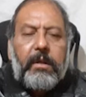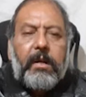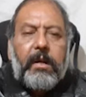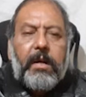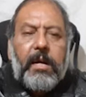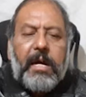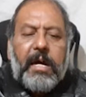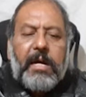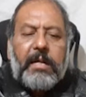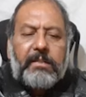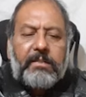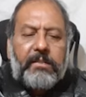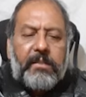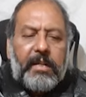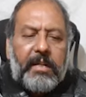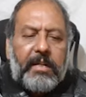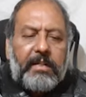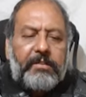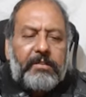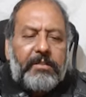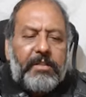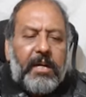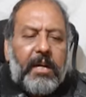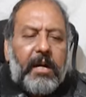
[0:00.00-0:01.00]

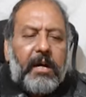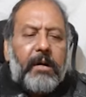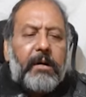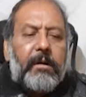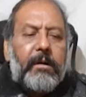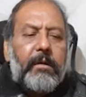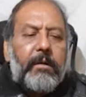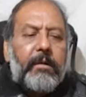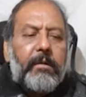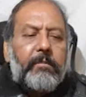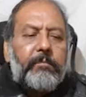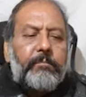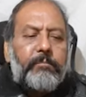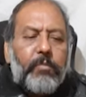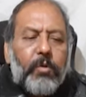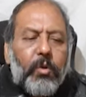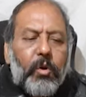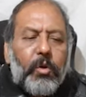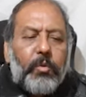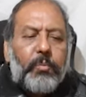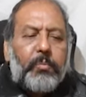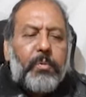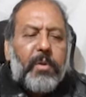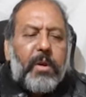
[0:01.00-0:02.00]
arthralgia,
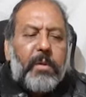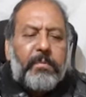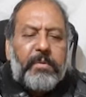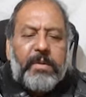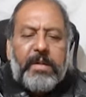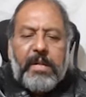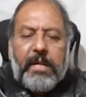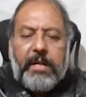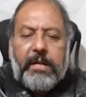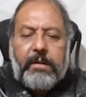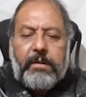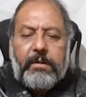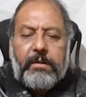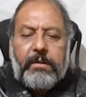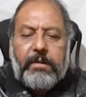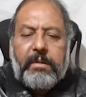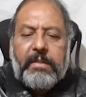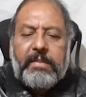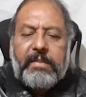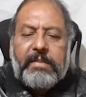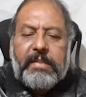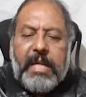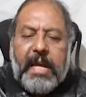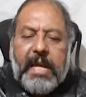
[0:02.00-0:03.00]
more prominent
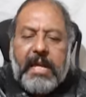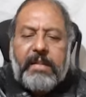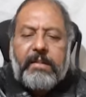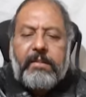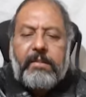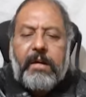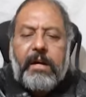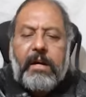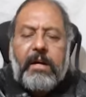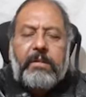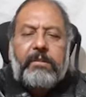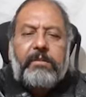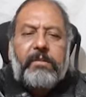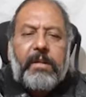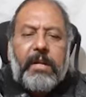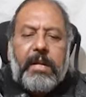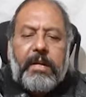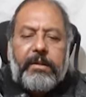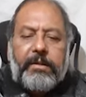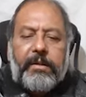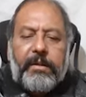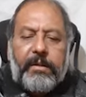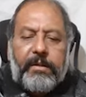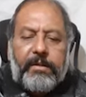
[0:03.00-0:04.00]
than
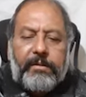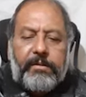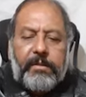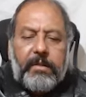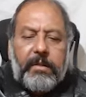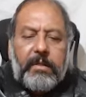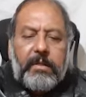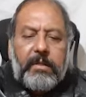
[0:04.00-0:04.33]
arthritis,